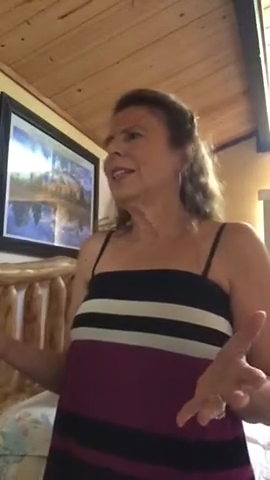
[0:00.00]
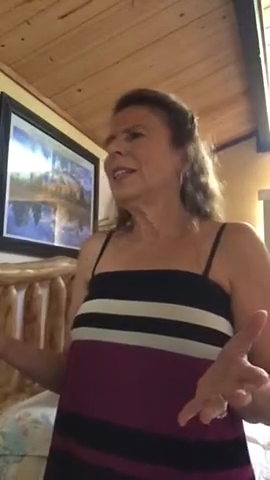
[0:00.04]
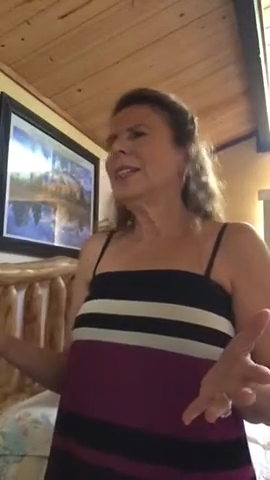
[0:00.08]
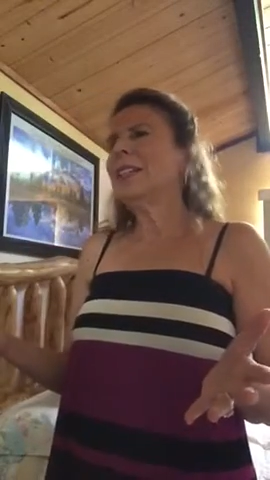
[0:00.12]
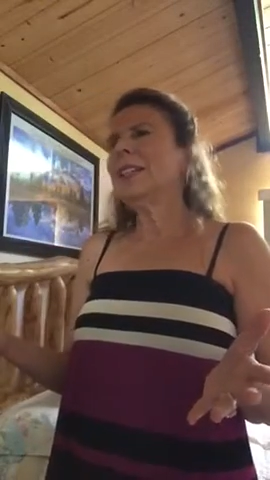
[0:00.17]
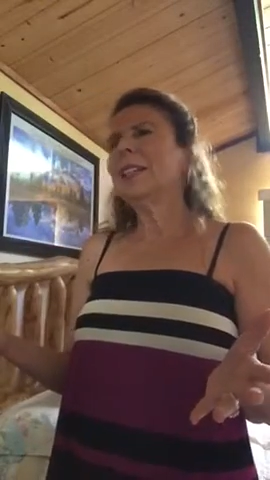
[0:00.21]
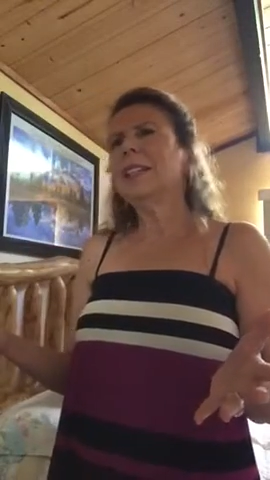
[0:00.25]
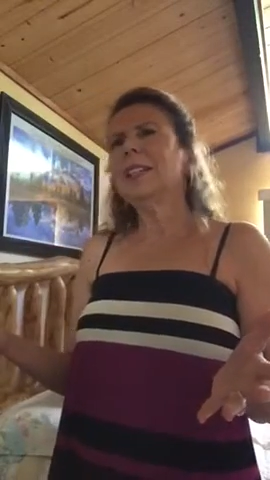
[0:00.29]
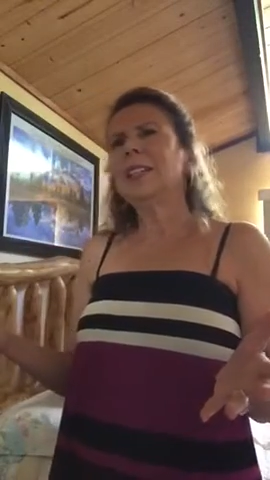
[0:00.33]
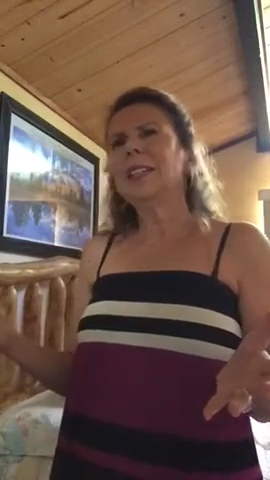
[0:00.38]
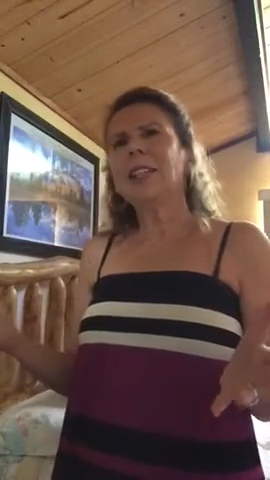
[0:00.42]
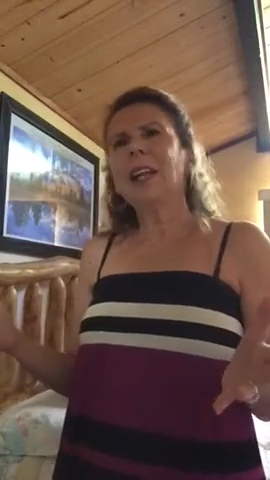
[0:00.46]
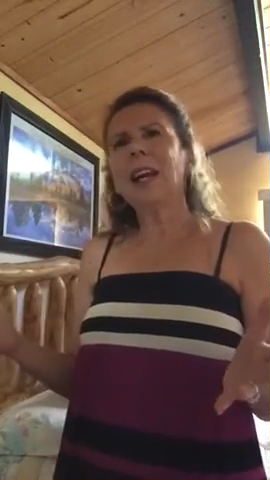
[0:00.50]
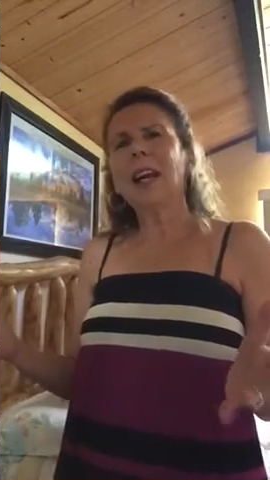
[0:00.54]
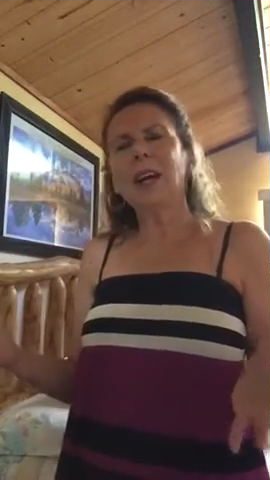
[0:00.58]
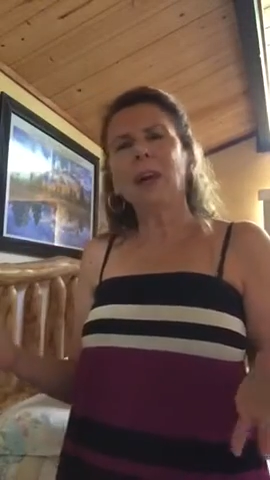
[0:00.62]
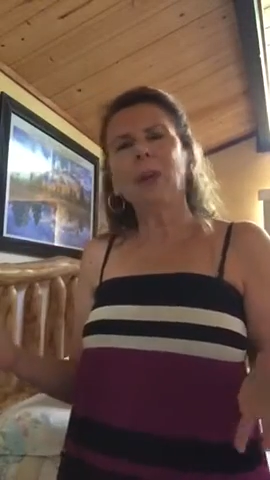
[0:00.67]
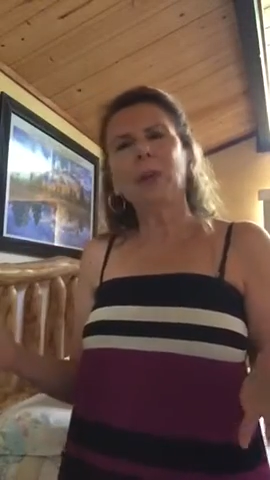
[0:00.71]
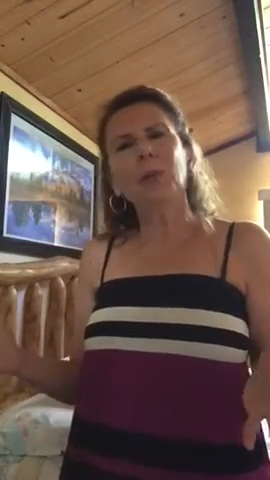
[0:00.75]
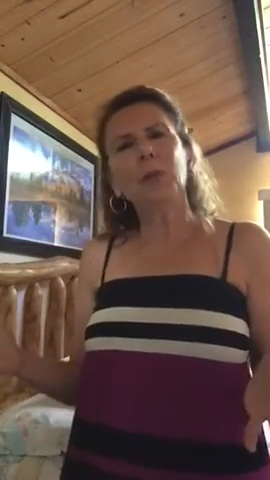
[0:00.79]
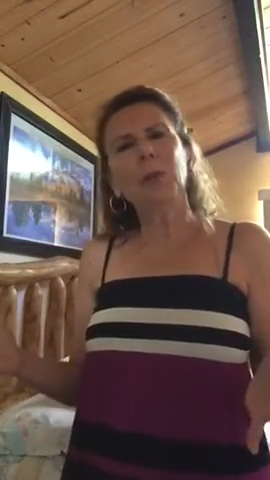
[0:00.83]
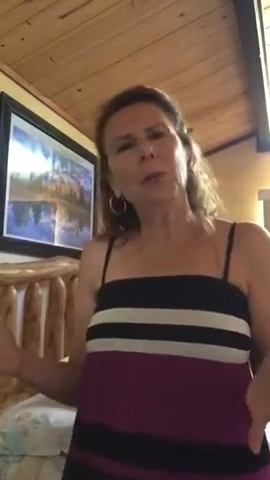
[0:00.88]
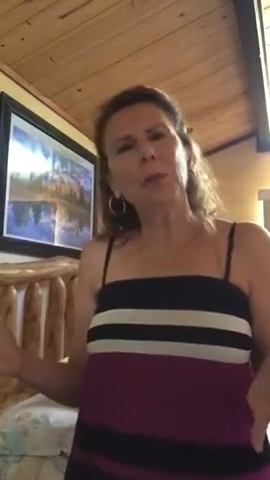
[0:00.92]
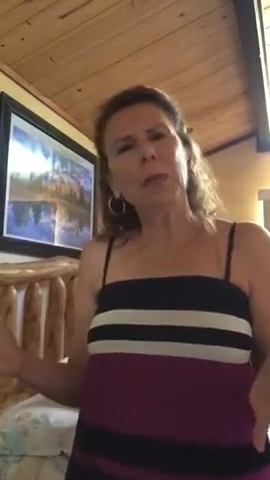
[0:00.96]
It
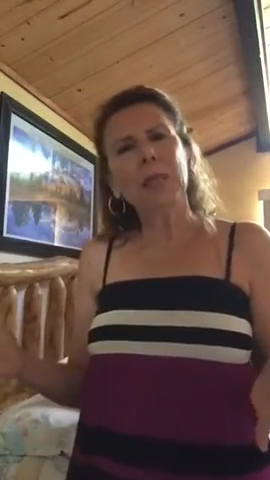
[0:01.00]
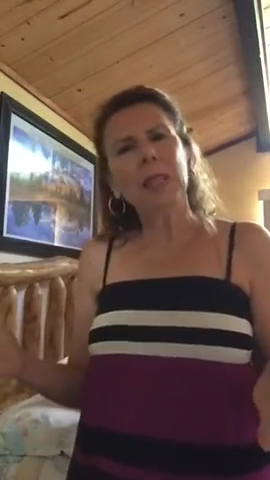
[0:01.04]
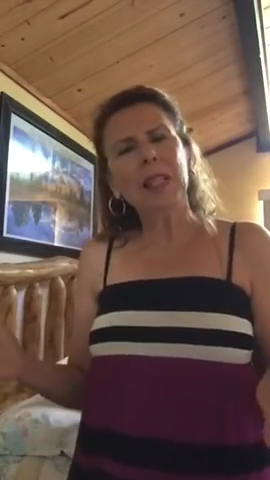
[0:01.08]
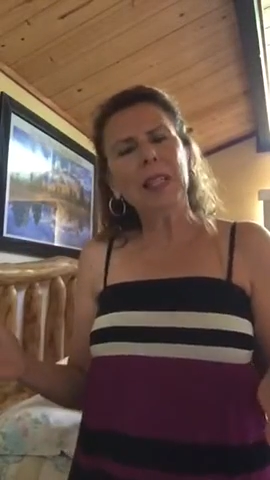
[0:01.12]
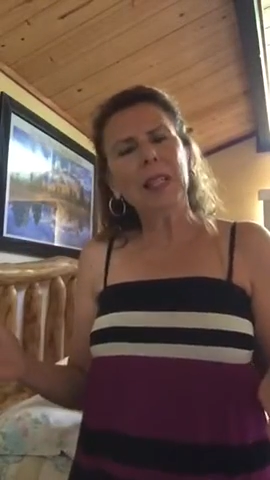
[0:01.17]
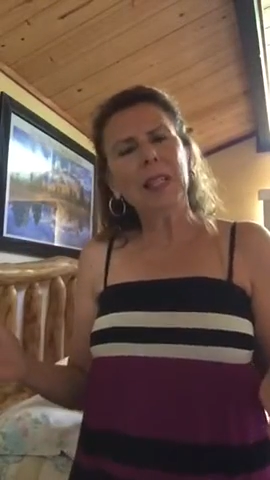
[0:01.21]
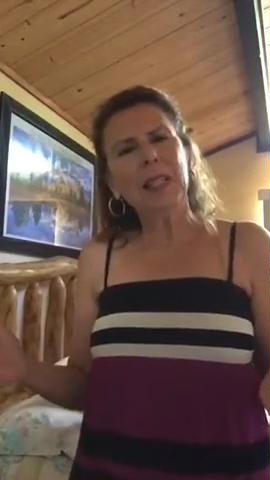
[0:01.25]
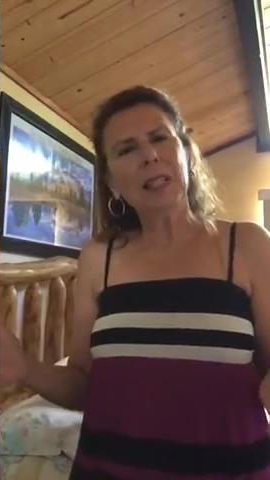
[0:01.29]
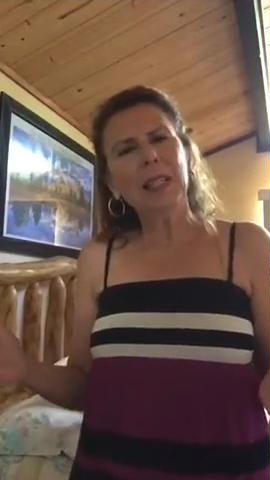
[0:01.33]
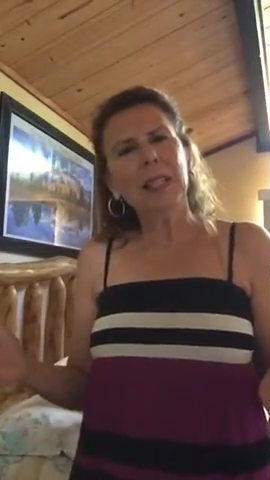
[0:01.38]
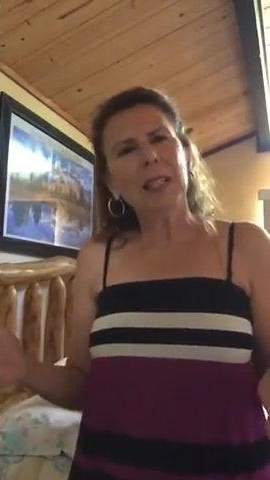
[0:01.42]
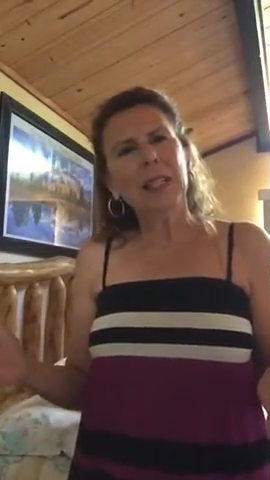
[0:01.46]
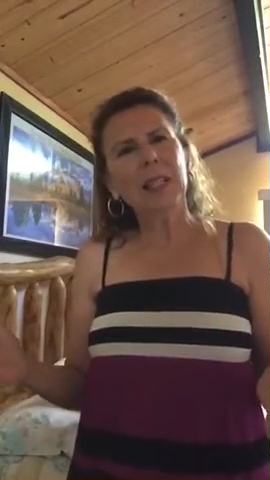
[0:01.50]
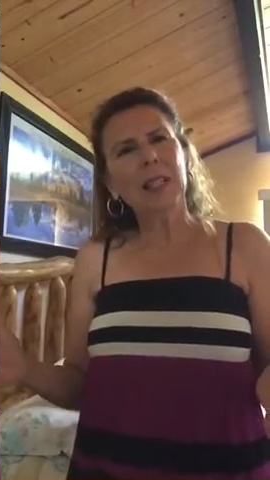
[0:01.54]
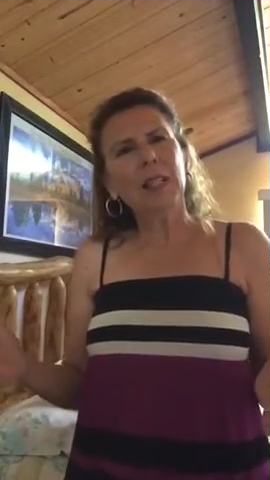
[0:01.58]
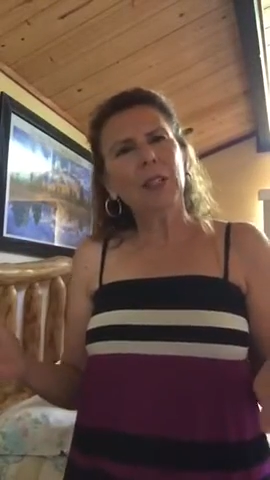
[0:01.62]
allowed me